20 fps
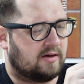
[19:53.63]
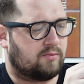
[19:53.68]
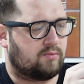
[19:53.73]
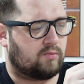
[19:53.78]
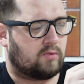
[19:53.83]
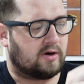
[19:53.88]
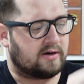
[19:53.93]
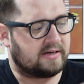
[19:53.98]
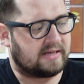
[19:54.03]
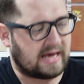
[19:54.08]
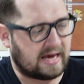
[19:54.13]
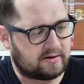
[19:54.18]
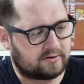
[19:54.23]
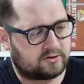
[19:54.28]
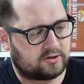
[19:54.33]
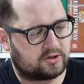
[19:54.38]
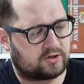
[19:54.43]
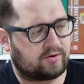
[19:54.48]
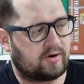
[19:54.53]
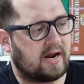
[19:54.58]
one
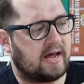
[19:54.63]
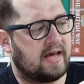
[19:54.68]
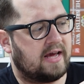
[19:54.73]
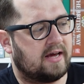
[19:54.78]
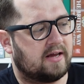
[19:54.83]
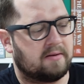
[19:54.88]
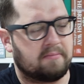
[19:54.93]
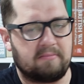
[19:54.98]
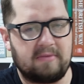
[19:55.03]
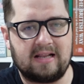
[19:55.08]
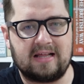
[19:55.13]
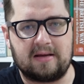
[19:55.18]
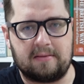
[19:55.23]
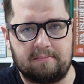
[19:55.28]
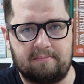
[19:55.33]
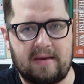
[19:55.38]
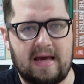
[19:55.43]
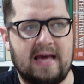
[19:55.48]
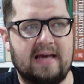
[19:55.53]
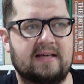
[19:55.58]
counter tray and a
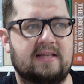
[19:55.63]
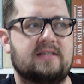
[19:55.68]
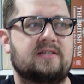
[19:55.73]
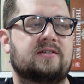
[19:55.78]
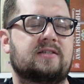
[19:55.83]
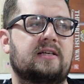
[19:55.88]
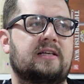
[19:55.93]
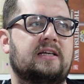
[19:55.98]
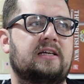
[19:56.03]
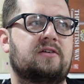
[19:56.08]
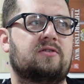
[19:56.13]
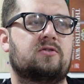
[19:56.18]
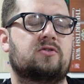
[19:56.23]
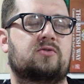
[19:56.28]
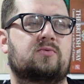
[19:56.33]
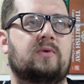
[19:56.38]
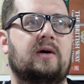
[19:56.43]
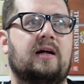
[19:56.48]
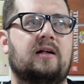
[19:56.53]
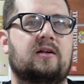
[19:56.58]
million baggies in here
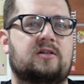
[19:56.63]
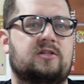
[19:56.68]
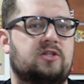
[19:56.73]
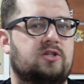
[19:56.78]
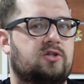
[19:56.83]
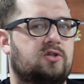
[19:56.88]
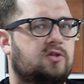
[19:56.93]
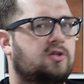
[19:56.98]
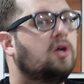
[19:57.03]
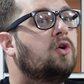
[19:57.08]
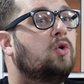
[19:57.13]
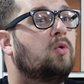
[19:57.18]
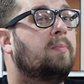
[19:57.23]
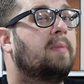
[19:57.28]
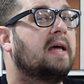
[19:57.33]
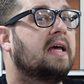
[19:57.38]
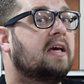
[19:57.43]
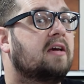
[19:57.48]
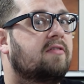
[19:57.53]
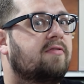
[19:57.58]
as well because it's too
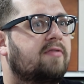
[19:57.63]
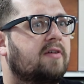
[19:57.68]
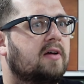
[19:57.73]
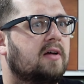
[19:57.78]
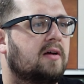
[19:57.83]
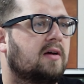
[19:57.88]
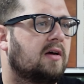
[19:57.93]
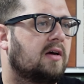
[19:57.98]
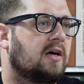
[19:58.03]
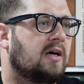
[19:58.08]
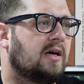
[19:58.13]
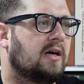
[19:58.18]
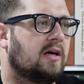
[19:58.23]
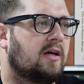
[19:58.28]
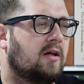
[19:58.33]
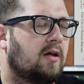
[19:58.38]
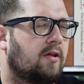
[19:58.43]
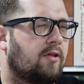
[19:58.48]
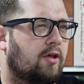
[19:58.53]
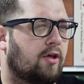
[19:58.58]
big for
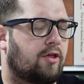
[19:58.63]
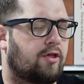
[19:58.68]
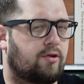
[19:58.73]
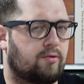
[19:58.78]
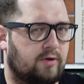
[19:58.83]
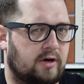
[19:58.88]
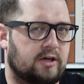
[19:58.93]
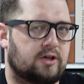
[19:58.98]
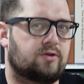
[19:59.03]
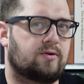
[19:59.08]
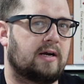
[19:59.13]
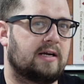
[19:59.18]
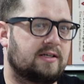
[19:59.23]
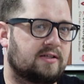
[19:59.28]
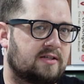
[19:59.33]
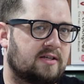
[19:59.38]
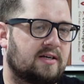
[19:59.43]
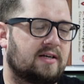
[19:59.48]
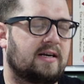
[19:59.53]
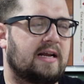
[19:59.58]
the three
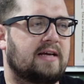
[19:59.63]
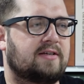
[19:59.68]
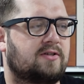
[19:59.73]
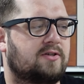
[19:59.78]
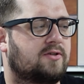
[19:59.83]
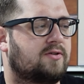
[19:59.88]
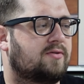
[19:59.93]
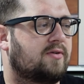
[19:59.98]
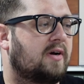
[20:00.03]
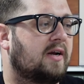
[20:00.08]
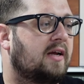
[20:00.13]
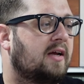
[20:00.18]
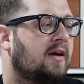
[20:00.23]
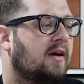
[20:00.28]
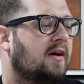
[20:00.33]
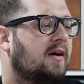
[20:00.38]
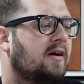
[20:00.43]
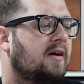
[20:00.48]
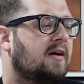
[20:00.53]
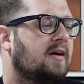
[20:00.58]
trays that are necessary.
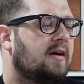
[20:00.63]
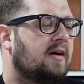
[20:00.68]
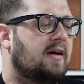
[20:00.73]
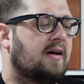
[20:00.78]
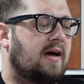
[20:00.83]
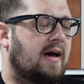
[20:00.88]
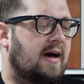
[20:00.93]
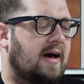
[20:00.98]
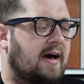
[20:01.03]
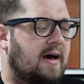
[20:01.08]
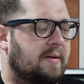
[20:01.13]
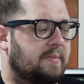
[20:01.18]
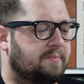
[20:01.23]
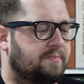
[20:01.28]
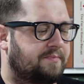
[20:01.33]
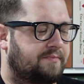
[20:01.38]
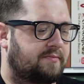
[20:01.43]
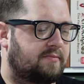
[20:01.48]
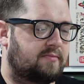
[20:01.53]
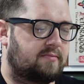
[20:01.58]
Um,
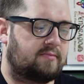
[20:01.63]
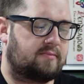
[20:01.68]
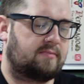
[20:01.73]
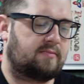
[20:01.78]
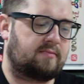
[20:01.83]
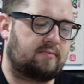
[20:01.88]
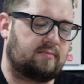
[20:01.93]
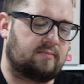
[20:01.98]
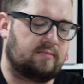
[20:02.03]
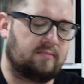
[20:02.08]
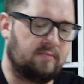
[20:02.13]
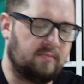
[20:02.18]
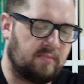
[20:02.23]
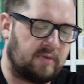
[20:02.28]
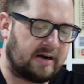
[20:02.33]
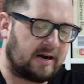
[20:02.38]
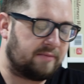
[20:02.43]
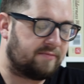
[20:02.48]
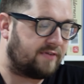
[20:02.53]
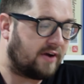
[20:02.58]

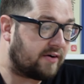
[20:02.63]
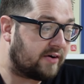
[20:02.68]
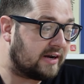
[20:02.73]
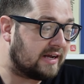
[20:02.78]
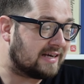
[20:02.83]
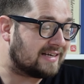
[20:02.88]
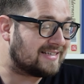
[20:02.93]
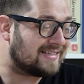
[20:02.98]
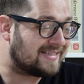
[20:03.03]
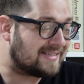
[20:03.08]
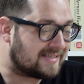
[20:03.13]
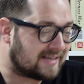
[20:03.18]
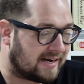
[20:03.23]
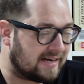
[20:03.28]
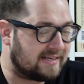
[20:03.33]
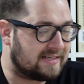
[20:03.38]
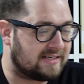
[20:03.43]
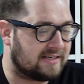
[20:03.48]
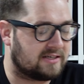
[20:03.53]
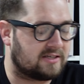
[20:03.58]
but I'm very
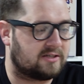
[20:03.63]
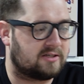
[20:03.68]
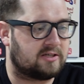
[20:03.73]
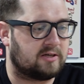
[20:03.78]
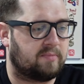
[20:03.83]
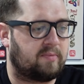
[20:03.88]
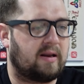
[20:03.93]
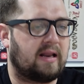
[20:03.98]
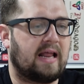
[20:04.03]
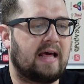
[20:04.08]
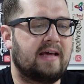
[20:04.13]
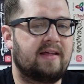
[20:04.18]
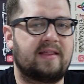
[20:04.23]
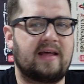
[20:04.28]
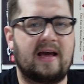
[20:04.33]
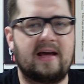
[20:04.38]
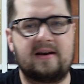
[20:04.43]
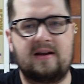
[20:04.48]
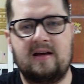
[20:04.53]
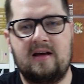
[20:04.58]
excited to play
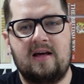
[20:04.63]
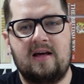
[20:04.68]
that.